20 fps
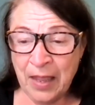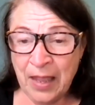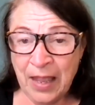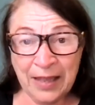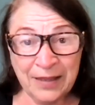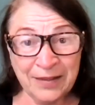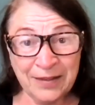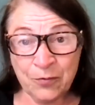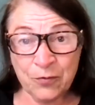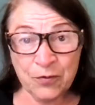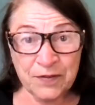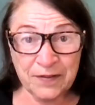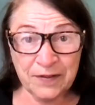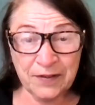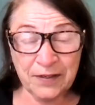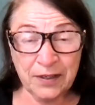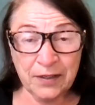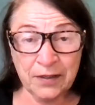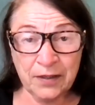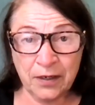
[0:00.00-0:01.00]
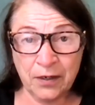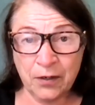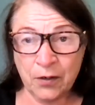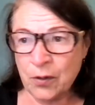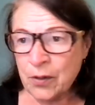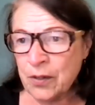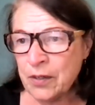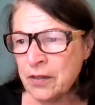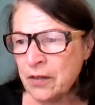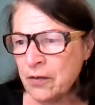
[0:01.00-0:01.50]
And they were sitting there,
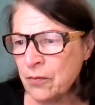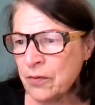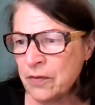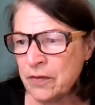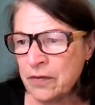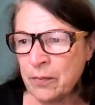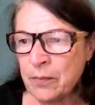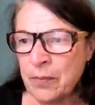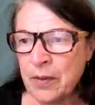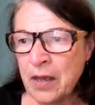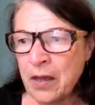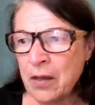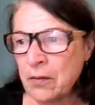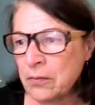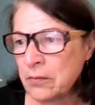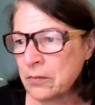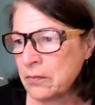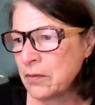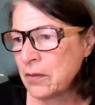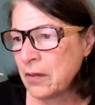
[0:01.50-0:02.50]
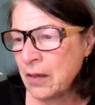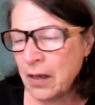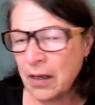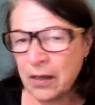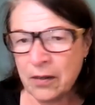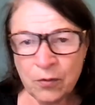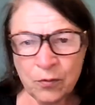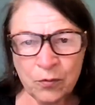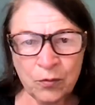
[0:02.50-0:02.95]
and there was about, I don't